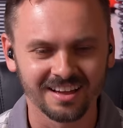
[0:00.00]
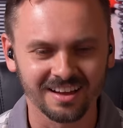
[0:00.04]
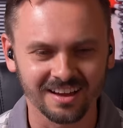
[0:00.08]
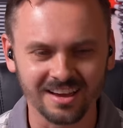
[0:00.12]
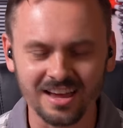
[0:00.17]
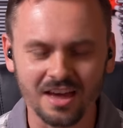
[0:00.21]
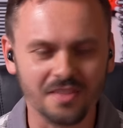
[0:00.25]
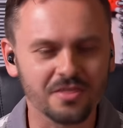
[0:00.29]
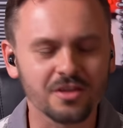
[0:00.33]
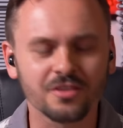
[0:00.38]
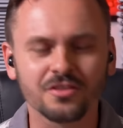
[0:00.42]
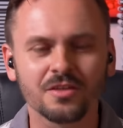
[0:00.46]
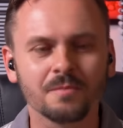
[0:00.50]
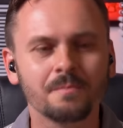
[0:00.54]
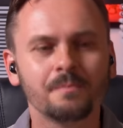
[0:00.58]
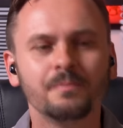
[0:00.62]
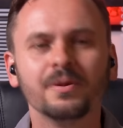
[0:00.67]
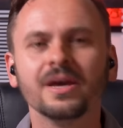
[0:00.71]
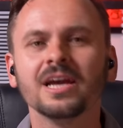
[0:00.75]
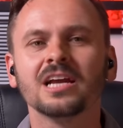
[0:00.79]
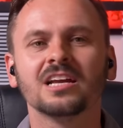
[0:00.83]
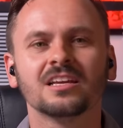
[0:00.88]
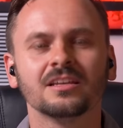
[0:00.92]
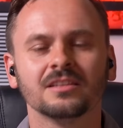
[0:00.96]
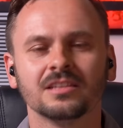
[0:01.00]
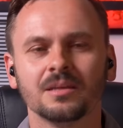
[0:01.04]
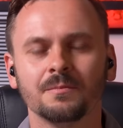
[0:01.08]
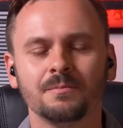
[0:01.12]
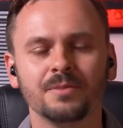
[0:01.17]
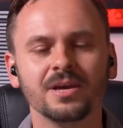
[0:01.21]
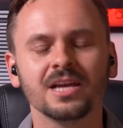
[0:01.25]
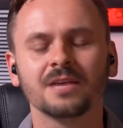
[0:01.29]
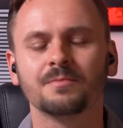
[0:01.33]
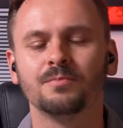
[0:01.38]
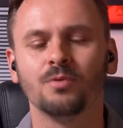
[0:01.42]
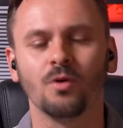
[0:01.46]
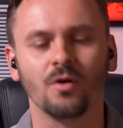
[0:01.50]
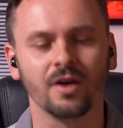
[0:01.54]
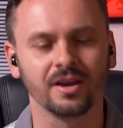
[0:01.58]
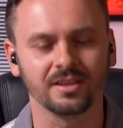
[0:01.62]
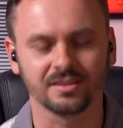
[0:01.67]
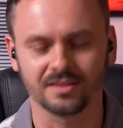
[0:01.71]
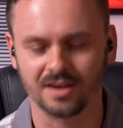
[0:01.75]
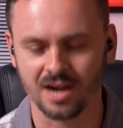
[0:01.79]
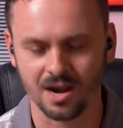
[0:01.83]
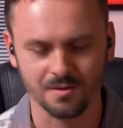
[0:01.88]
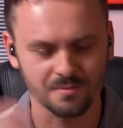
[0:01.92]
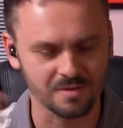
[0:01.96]
Oh, yeah, the, the big the big
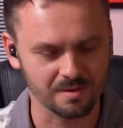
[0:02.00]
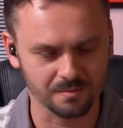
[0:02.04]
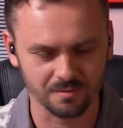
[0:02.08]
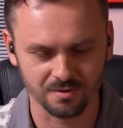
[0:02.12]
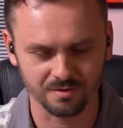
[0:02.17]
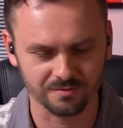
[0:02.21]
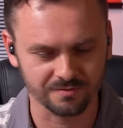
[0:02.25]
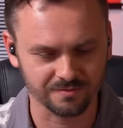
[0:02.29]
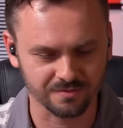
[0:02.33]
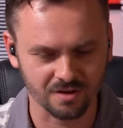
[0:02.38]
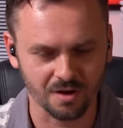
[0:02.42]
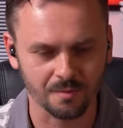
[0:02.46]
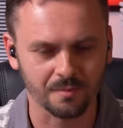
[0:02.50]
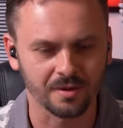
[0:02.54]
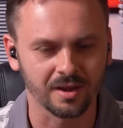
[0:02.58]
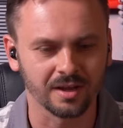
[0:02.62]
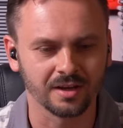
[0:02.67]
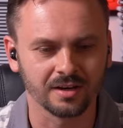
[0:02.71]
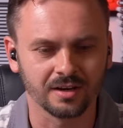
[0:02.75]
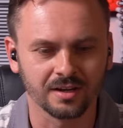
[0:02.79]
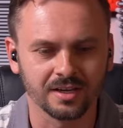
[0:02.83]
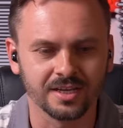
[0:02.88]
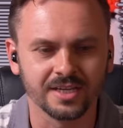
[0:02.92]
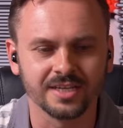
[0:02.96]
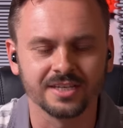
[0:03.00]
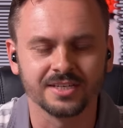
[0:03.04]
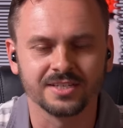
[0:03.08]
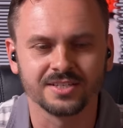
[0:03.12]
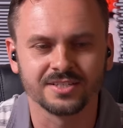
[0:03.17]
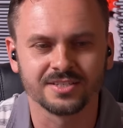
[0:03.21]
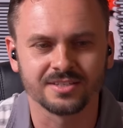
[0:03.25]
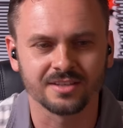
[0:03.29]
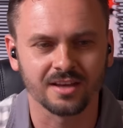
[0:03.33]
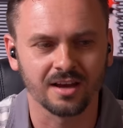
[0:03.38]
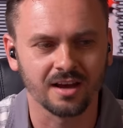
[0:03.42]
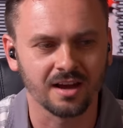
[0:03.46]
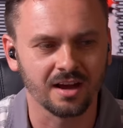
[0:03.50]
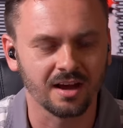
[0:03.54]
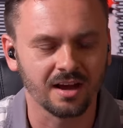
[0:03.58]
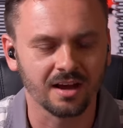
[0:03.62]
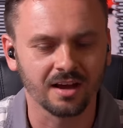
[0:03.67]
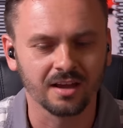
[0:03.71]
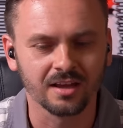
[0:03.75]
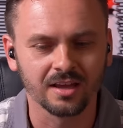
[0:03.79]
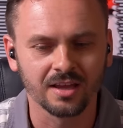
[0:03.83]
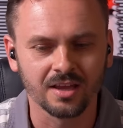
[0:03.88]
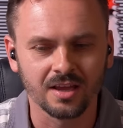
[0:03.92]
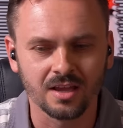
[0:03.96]
point that I remember from it is
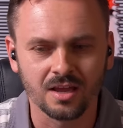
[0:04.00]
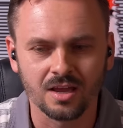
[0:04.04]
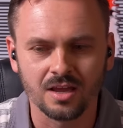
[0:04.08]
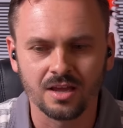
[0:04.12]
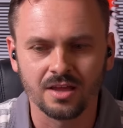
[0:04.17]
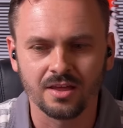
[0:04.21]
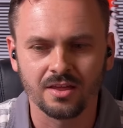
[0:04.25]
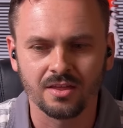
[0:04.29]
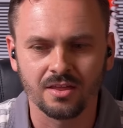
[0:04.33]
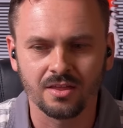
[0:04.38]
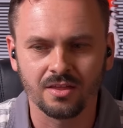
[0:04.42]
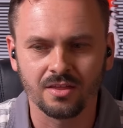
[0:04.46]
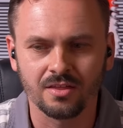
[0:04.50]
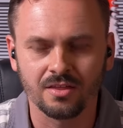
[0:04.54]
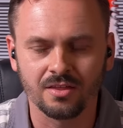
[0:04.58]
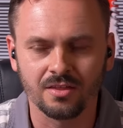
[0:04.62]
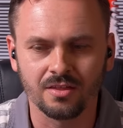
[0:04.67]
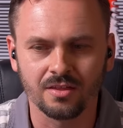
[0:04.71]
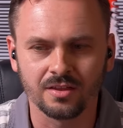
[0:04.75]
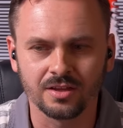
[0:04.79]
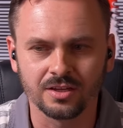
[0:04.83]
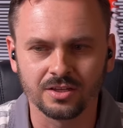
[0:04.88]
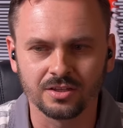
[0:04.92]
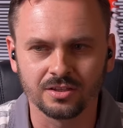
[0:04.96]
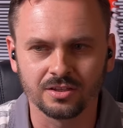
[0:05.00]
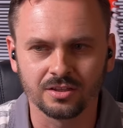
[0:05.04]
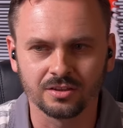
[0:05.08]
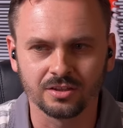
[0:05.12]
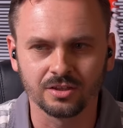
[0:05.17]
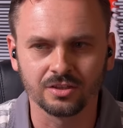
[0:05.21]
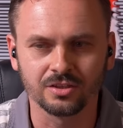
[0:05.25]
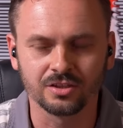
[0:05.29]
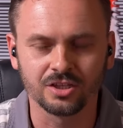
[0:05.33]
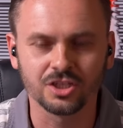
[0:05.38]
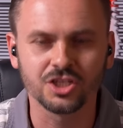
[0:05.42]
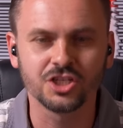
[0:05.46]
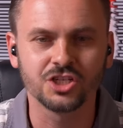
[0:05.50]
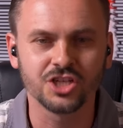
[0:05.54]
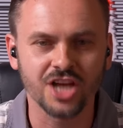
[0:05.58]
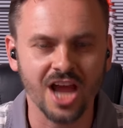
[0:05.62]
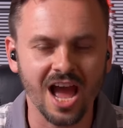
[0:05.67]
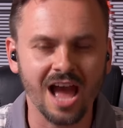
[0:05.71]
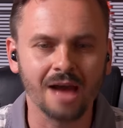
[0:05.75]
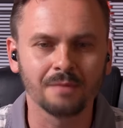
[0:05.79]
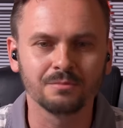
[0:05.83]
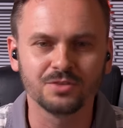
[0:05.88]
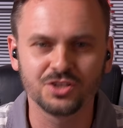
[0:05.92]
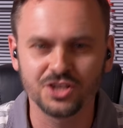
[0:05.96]
uh, the the
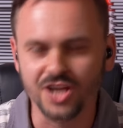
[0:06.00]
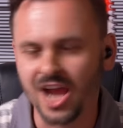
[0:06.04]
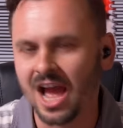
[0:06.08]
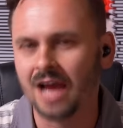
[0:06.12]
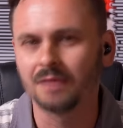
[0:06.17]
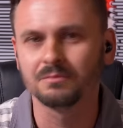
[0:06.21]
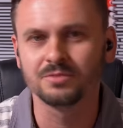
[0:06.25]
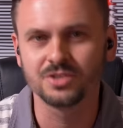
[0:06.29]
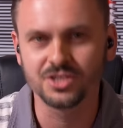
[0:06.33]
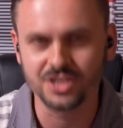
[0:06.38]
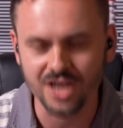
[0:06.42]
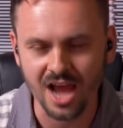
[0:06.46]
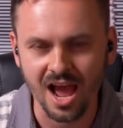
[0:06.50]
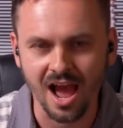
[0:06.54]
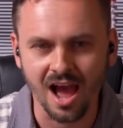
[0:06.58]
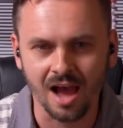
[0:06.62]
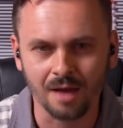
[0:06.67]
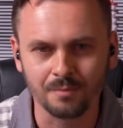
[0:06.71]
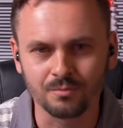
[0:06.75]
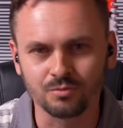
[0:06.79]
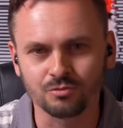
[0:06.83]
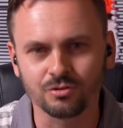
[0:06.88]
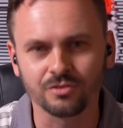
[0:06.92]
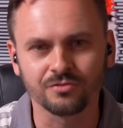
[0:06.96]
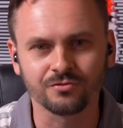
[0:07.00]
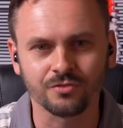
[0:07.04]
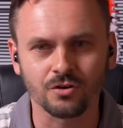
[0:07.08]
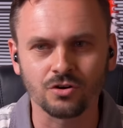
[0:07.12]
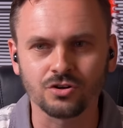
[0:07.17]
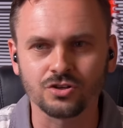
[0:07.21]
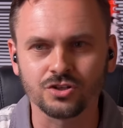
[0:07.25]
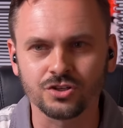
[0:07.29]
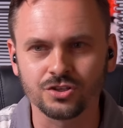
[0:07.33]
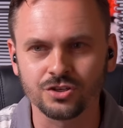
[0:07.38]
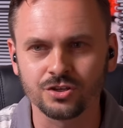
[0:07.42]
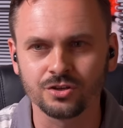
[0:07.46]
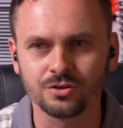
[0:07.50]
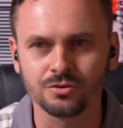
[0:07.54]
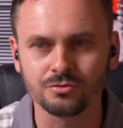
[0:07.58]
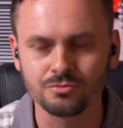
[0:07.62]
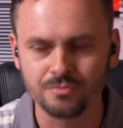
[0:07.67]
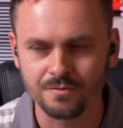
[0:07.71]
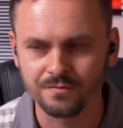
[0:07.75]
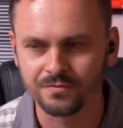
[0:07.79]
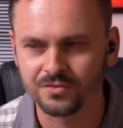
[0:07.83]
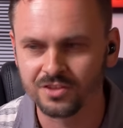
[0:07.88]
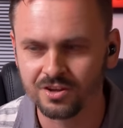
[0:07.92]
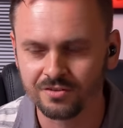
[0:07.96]
jab jab jab refers
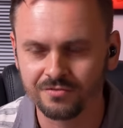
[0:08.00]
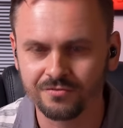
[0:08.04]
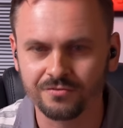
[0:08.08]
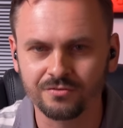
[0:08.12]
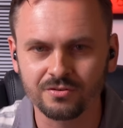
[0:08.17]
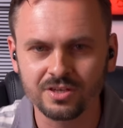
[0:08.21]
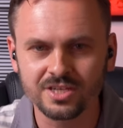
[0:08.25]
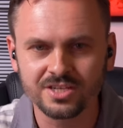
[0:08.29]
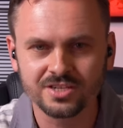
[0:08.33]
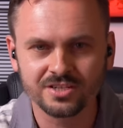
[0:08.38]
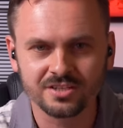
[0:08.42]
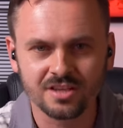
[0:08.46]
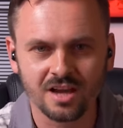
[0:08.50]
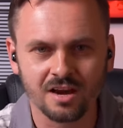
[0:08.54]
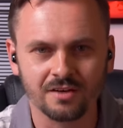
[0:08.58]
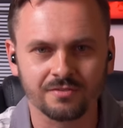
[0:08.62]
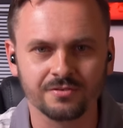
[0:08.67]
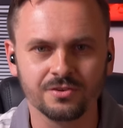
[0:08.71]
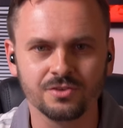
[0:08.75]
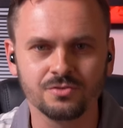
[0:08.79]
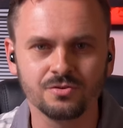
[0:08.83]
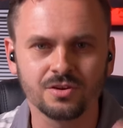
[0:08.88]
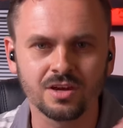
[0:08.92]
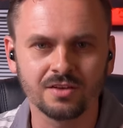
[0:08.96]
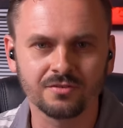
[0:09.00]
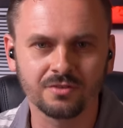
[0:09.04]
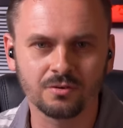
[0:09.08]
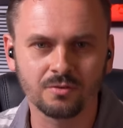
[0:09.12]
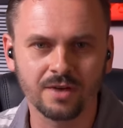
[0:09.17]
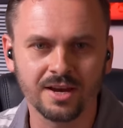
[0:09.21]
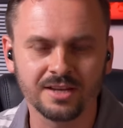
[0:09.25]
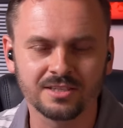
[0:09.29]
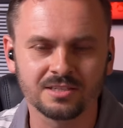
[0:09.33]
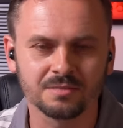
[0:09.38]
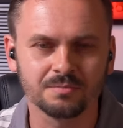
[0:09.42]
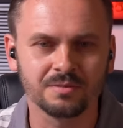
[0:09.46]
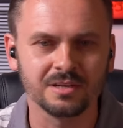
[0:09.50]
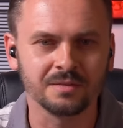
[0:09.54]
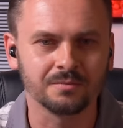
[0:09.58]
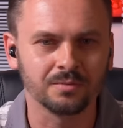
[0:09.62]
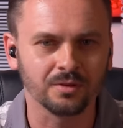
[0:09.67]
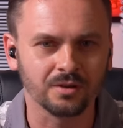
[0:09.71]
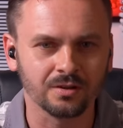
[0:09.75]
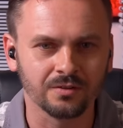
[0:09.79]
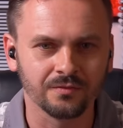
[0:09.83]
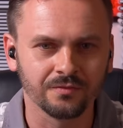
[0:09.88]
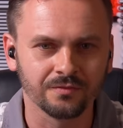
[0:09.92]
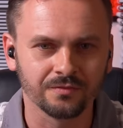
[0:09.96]
to the free stuff you give away to
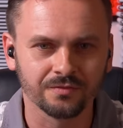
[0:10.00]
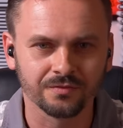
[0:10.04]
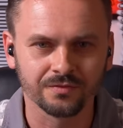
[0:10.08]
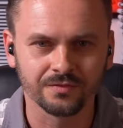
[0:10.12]
people.